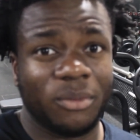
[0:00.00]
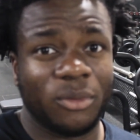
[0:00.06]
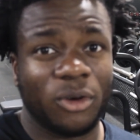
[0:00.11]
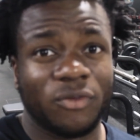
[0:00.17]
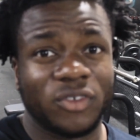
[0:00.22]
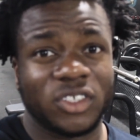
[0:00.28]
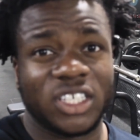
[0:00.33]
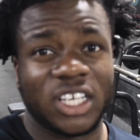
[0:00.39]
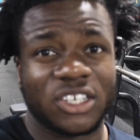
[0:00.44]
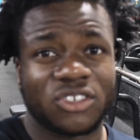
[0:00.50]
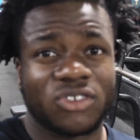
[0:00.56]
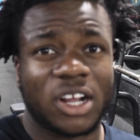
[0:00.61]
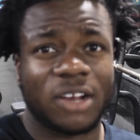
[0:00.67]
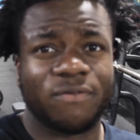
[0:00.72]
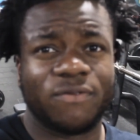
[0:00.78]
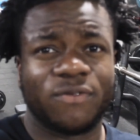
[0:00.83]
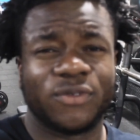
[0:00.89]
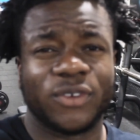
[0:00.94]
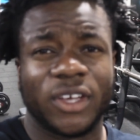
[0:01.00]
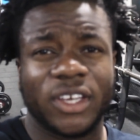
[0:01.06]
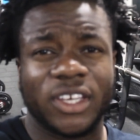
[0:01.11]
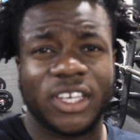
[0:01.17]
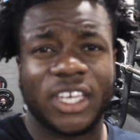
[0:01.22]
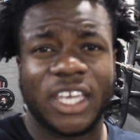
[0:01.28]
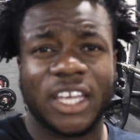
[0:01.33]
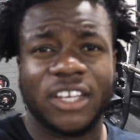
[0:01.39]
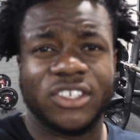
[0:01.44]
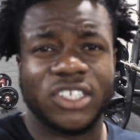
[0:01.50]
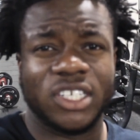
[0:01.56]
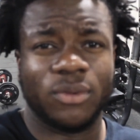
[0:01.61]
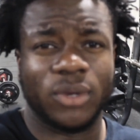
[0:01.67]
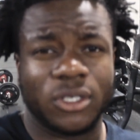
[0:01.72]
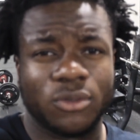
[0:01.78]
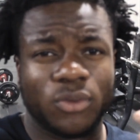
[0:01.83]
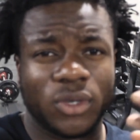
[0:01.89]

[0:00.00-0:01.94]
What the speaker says: Obviously I tried 30 kg, which